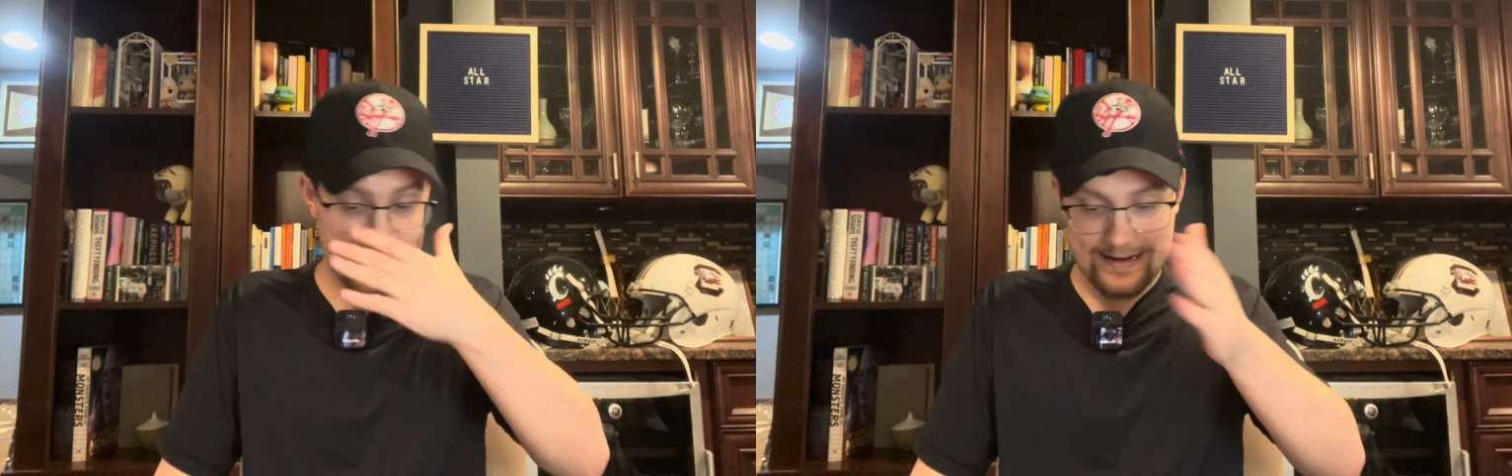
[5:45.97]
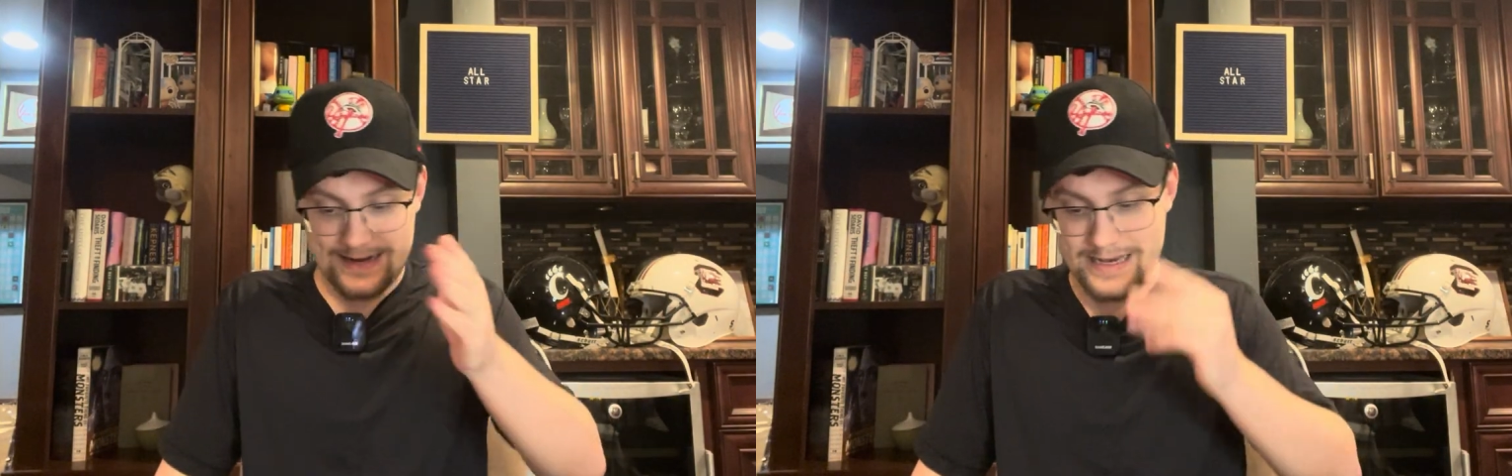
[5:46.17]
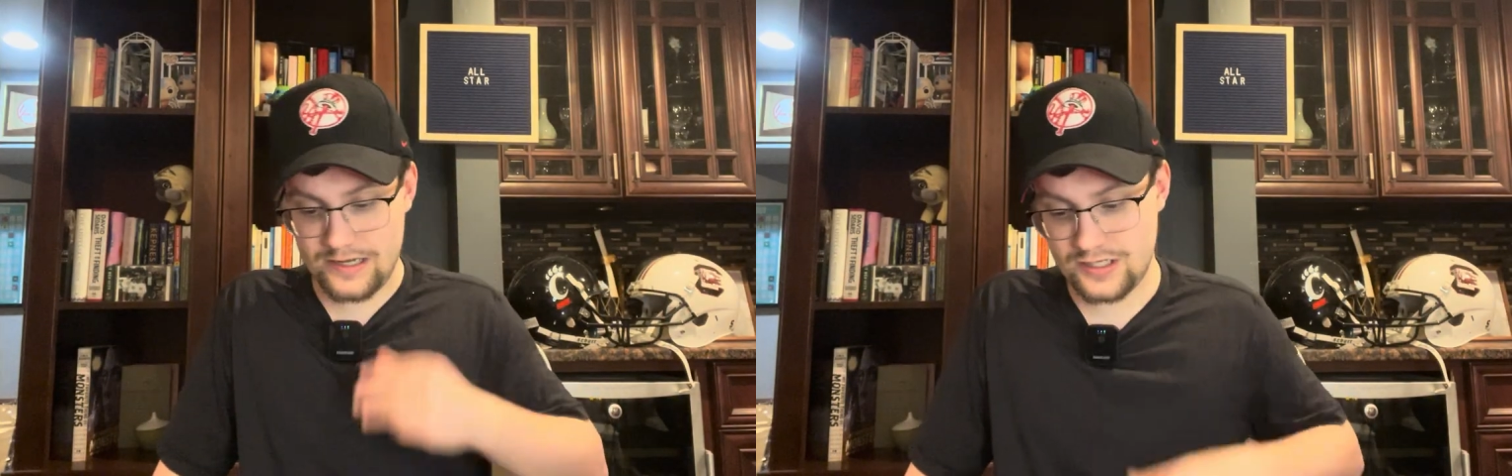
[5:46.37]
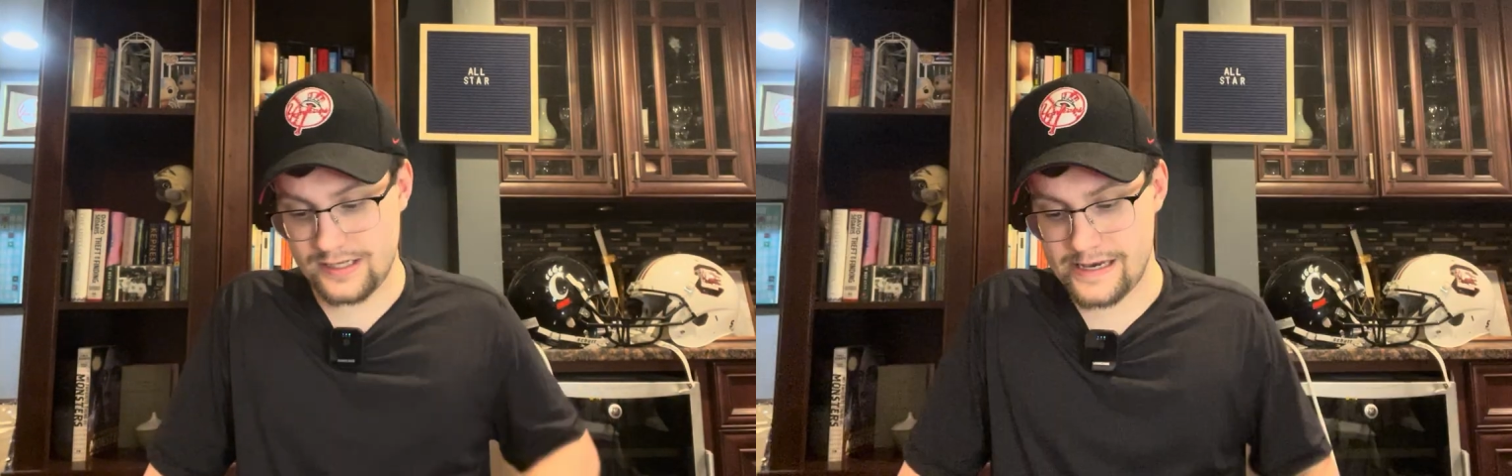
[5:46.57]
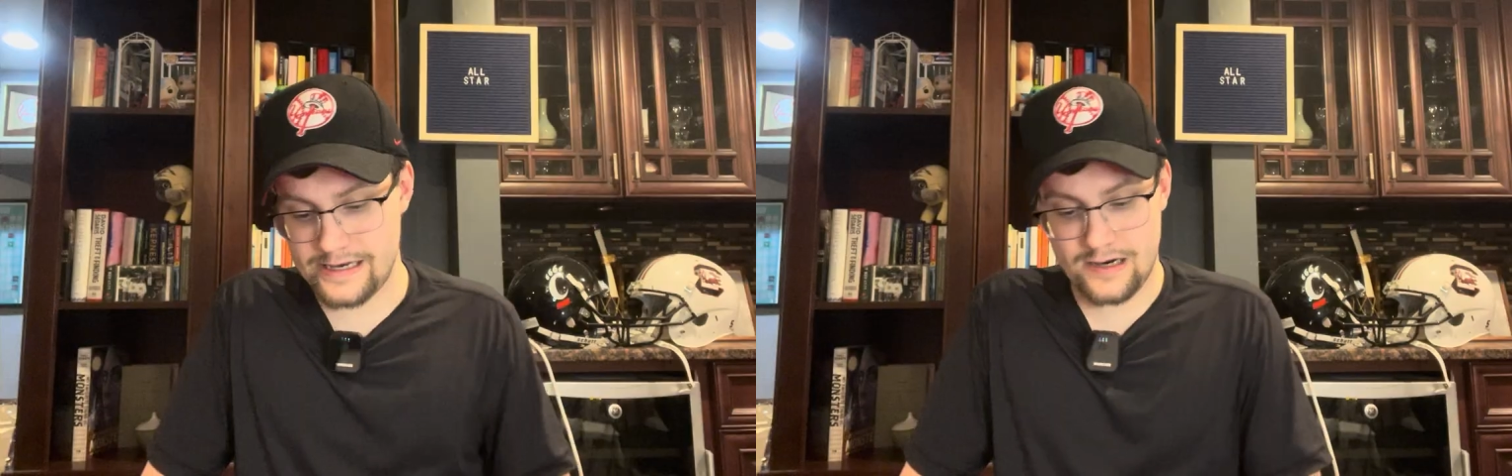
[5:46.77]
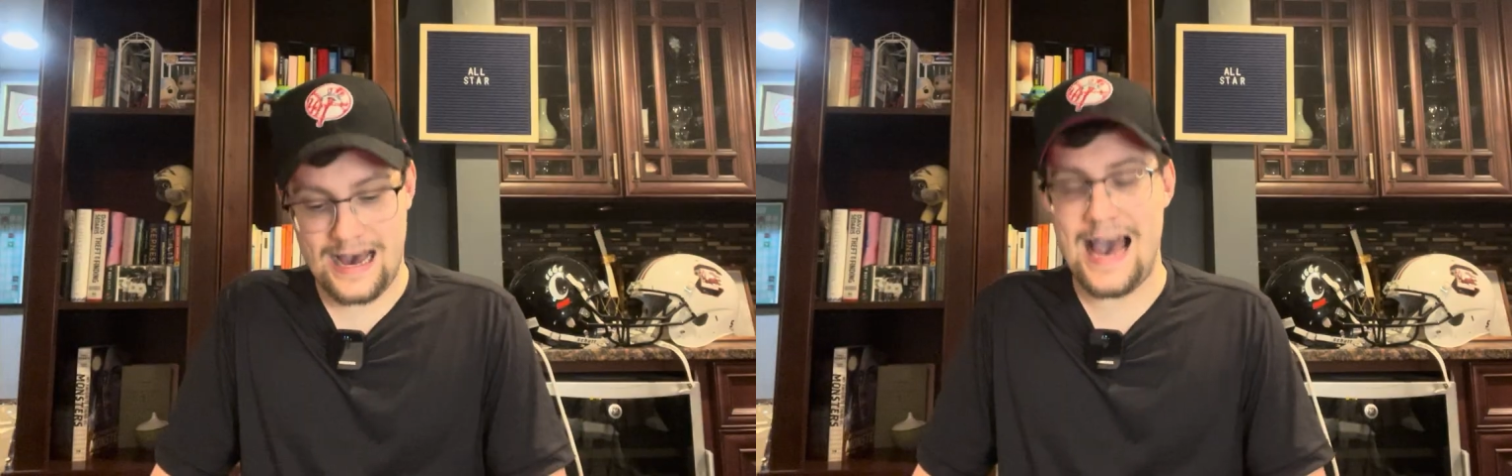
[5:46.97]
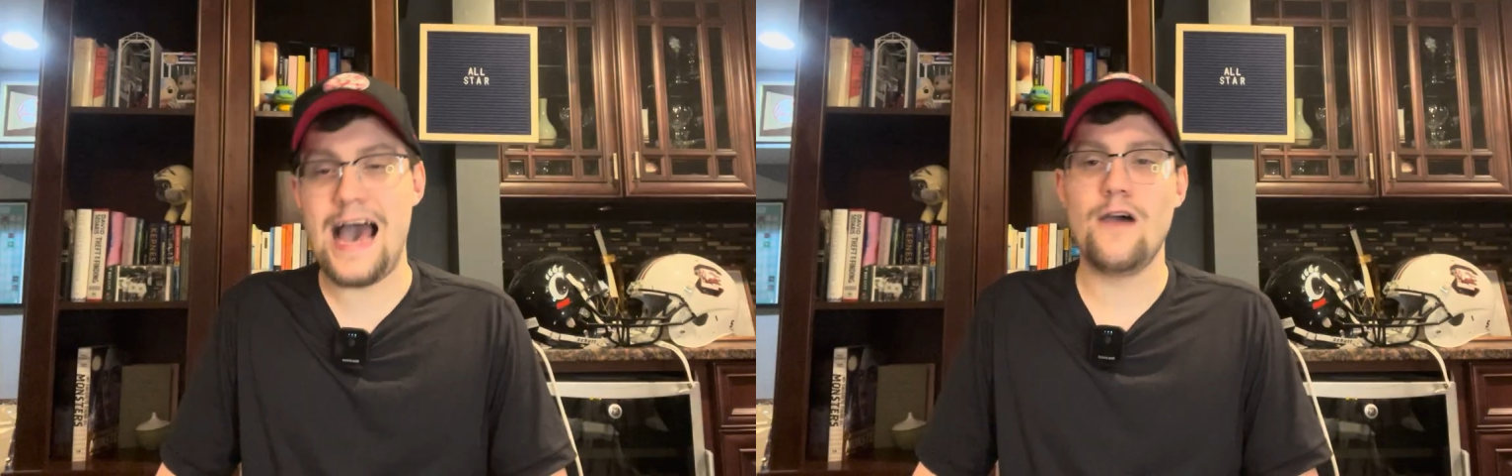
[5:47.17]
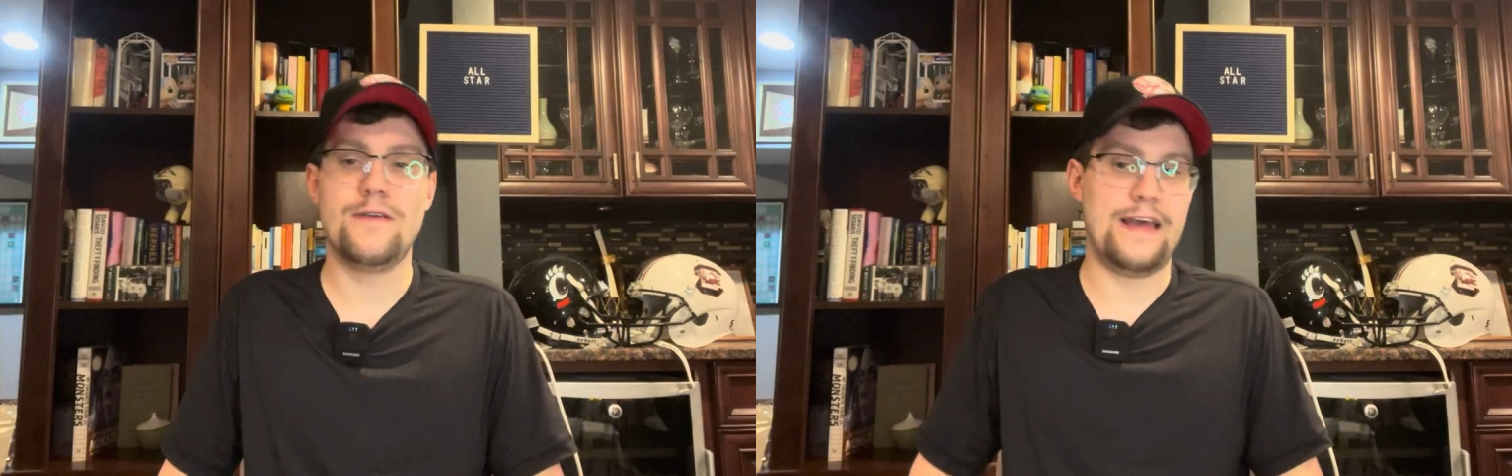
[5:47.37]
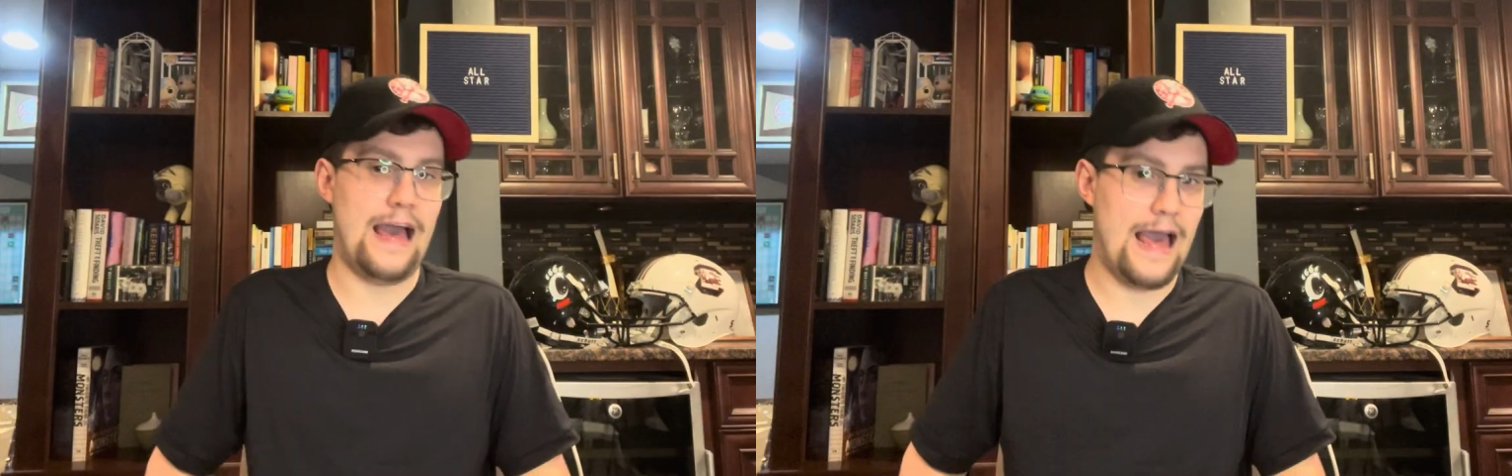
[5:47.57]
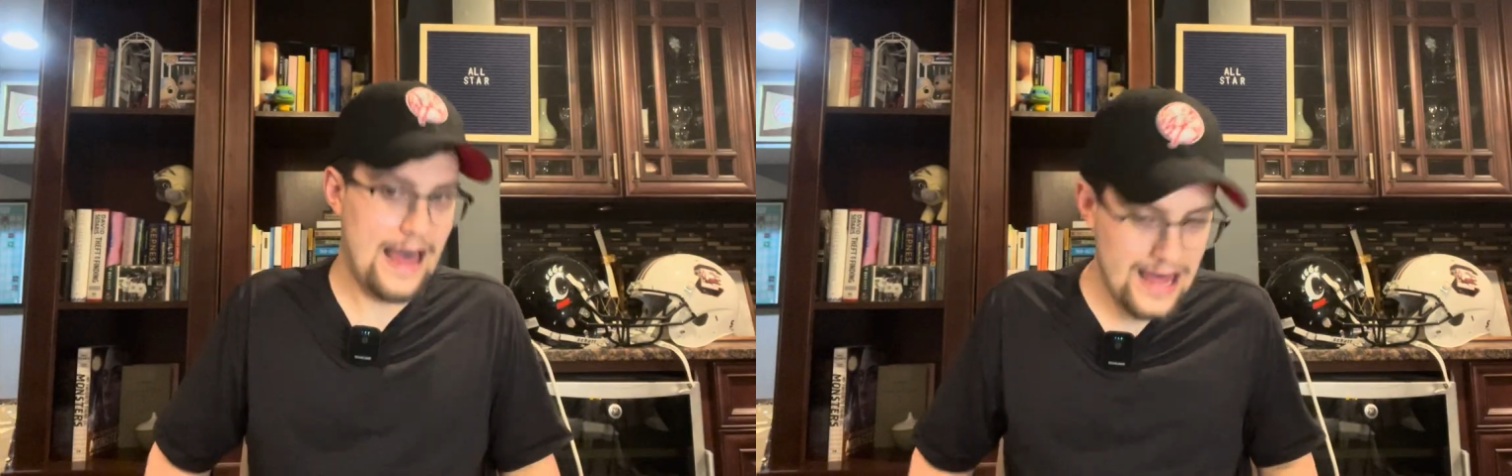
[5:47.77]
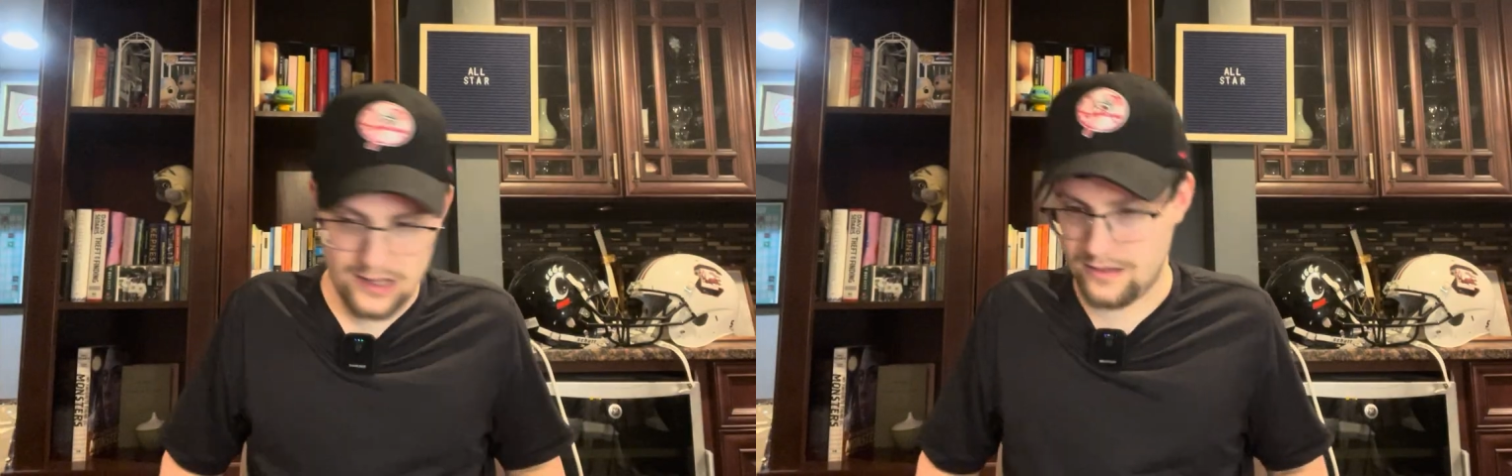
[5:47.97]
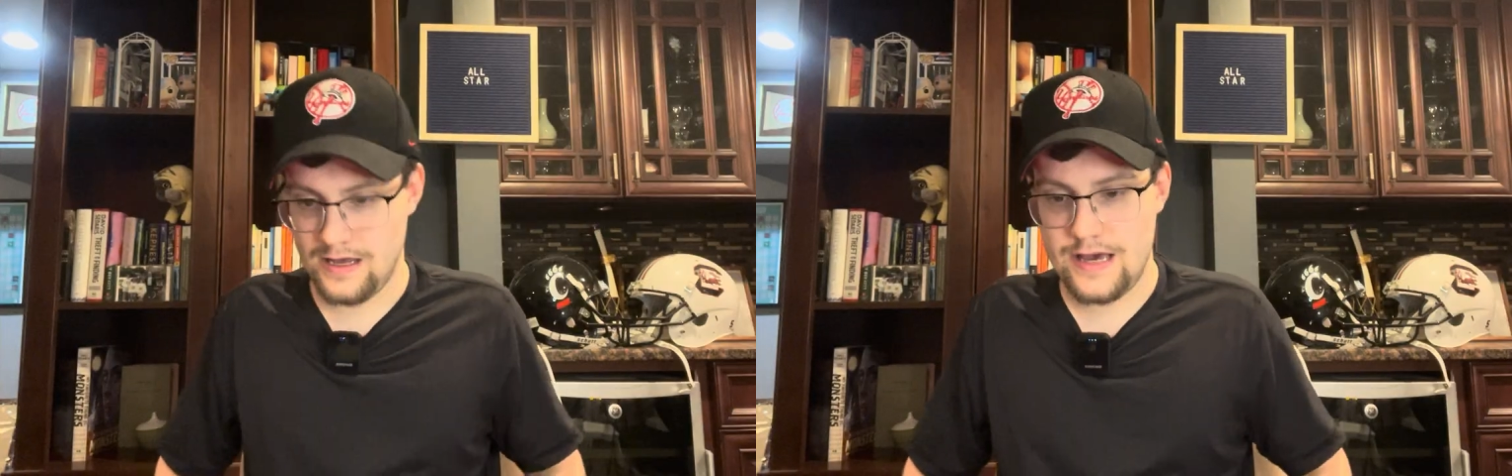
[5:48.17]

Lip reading: DH in the AL. How the hell